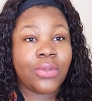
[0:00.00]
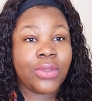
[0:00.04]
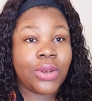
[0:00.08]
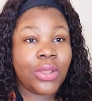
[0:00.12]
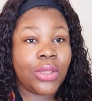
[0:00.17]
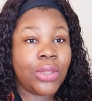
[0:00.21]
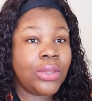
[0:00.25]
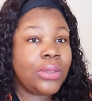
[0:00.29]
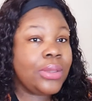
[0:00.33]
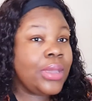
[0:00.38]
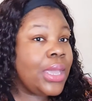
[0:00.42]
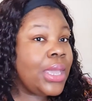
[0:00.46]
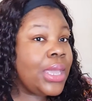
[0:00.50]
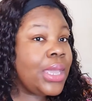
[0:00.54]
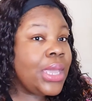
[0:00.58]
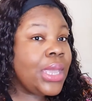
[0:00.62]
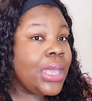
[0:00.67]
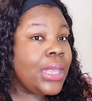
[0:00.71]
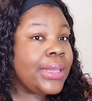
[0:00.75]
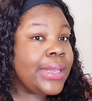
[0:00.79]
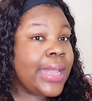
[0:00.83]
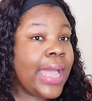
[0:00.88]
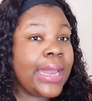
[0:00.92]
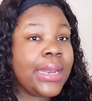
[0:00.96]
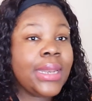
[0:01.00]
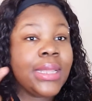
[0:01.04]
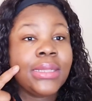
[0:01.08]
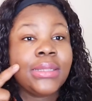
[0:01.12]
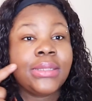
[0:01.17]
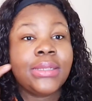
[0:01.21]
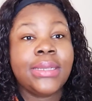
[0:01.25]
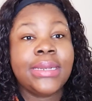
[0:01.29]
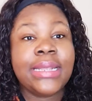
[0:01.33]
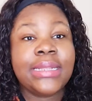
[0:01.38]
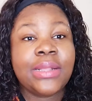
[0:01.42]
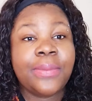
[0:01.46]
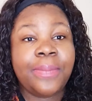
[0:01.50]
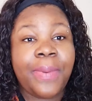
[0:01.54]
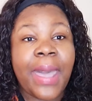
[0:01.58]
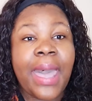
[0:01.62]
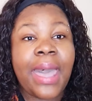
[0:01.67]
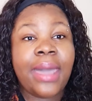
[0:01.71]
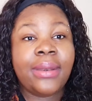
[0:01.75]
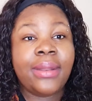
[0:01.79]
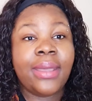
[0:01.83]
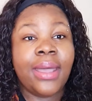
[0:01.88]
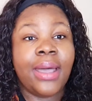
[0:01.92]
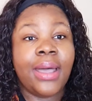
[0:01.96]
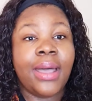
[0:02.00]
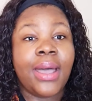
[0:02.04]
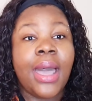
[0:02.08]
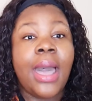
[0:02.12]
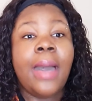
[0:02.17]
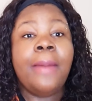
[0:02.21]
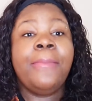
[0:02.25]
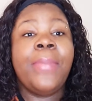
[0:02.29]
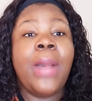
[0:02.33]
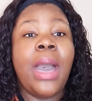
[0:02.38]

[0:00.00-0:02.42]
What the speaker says: you know. That looks good as a powder.